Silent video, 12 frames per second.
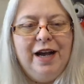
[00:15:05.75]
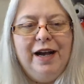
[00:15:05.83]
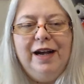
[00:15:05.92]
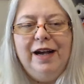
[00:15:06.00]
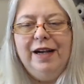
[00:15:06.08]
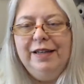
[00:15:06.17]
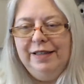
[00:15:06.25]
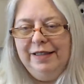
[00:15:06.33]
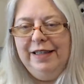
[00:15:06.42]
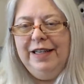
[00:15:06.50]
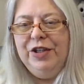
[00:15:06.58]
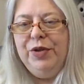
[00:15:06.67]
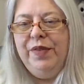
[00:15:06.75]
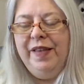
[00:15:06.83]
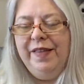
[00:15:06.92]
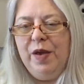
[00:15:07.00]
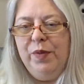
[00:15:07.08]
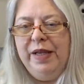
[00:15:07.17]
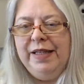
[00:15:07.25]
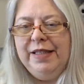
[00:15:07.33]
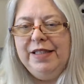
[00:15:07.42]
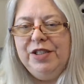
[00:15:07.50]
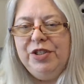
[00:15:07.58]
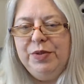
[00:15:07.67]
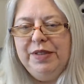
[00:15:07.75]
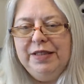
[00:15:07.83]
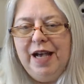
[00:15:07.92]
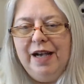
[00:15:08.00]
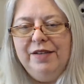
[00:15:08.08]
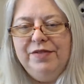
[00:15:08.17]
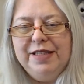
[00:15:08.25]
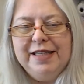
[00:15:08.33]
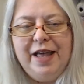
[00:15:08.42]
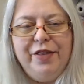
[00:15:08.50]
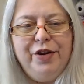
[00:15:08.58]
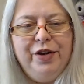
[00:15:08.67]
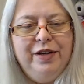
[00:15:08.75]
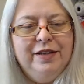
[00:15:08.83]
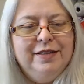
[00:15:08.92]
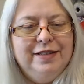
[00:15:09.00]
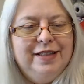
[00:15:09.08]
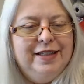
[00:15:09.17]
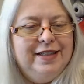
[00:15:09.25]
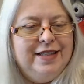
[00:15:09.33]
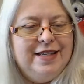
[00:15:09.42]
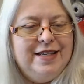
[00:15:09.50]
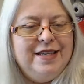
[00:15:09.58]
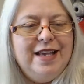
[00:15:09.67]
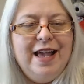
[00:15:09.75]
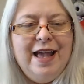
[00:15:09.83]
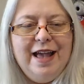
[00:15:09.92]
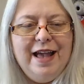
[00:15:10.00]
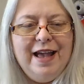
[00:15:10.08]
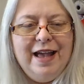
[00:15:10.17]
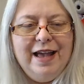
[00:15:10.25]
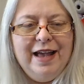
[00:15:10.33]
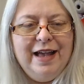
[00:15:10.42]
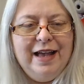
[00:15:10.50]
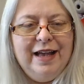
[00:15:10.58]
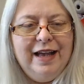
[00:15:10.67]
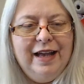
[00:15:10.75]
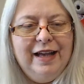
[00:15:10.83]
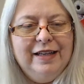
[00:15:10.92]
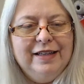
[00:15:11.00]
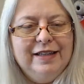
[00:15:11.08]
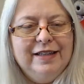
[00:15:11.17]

Ah, you think that we need to do a live together? Yeah.